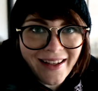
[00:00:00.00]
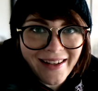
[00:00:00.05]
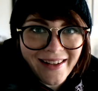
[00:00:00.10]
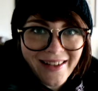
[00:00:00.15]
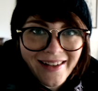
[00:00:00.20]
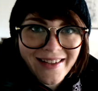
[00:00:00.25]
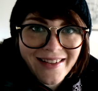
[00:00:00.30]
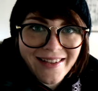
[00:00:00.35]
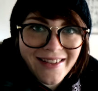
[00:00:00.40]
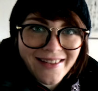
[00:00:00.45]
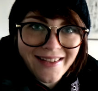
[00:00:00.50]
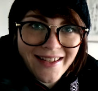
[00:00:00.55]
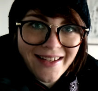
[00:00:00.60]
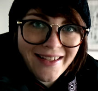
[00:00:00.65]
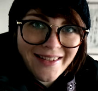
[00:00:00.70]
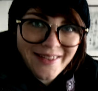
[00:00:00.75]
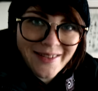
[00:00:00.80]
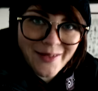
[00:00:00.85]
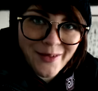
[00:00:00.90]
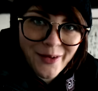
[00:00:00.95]
This
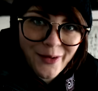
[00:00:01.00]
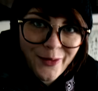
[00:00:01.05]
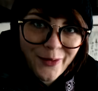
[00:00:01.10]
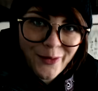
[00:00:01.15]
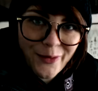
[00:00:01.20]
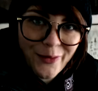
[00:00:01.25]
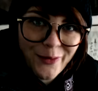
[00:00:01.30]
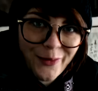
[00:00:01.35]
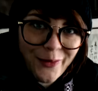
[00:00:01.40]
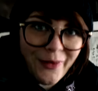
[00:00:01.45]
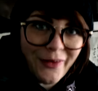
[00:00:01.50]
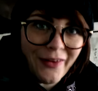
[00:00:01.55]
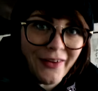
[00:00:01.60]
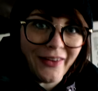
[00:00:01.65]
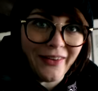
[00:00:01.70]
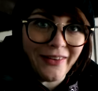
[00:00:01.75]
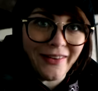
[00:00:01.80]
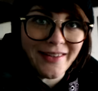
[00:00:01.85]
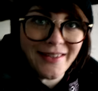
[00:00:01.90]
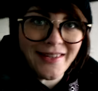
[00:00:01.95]
is so
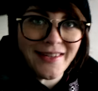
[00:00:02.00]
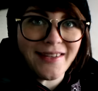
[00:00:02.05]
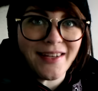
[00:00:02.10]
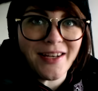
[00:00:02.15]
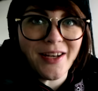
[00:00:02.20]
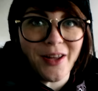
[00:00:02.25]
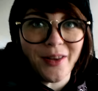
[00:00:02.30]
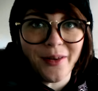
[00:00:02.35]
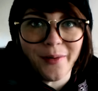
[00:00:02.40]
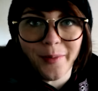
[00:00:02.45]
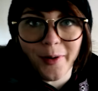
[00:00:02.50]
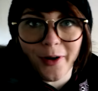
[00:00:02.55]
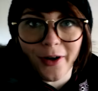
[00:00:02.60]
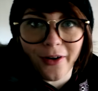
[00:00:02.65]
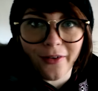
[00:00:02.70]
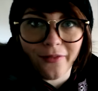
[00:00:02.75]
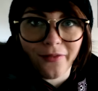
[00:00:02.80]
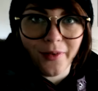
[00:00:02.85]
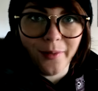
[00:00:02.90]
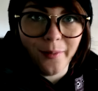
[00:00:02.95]
cool. This is another
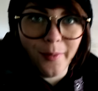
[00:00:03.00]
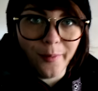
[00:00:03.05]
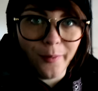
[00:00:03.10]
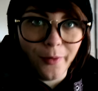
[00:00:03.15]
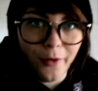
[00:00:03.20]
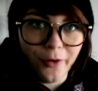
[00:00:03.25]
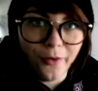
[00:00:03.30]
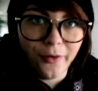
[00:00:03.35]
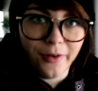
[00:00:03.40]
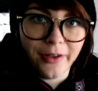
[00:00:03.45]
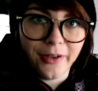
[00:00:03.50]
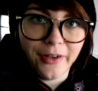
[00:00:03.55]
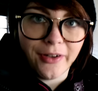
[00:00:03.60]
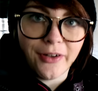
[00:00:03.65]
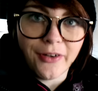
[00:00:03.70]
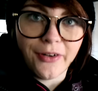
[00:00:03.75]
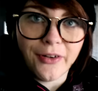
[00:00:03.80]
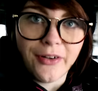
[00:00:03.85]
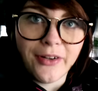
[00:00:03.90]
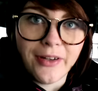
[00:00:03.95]
part of the memorial
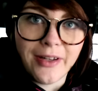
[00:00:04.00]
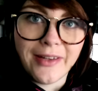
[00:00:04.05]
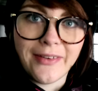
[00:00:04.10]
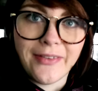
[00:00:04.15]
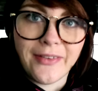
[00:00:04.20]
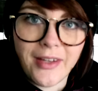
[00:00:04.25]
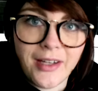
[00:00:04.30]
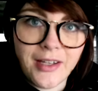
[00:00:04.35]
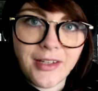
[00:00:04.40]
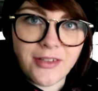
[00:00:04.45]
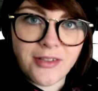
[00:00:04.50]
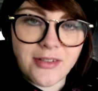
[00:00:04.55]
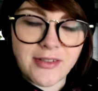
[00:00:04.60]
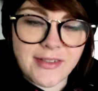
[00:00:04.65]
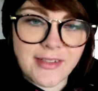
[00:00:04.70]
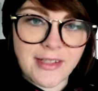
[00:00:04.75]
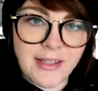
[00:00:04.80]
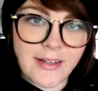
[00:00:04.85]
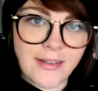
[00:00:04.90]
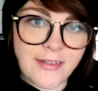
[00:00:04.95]
hall, I think.
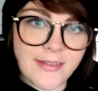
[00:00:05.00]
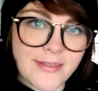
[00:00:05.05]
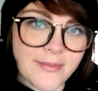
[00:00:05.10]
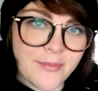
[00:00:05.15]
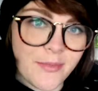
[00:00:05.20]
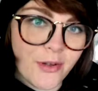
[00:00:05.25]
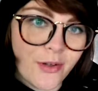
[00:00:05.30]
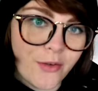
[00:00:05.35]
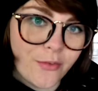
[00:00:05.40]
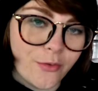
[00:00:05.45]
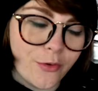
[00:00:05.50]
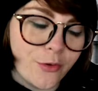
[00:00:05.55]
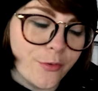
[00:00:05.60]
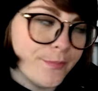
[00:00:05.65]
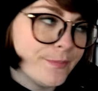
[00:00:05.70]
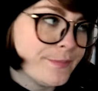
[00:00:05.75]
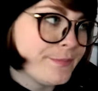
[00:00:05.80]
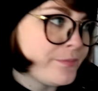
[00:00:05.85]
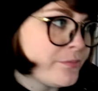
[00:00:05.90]
Just like a small room.